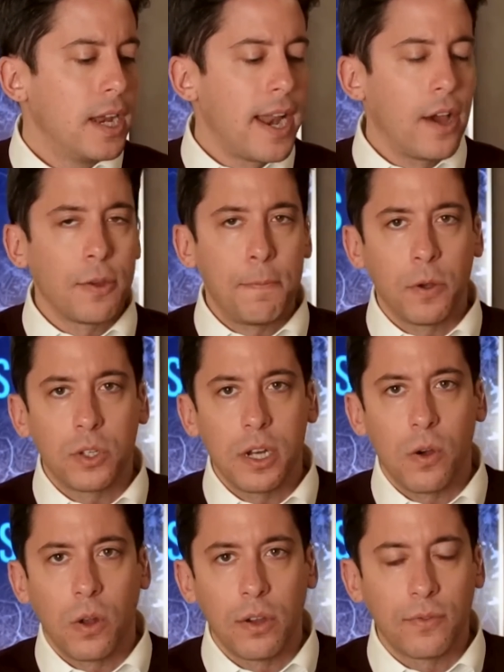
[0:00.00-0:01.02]
Now they're
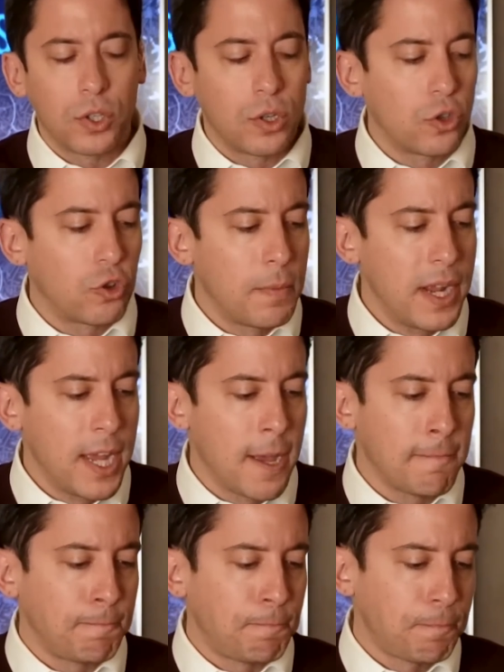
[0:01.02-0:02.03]
posting all over social
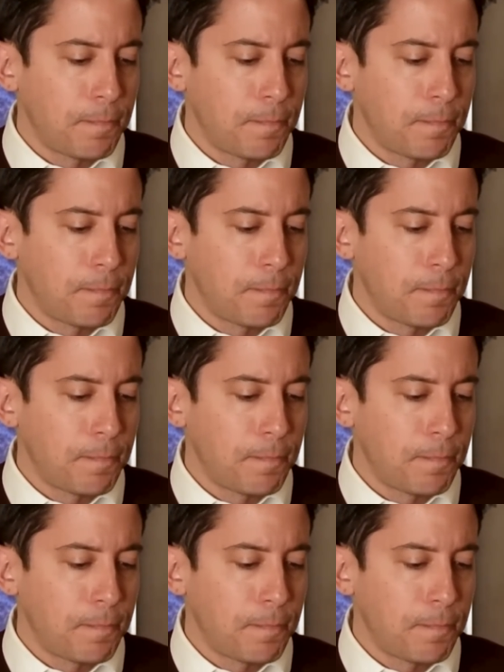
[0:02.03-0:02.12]
media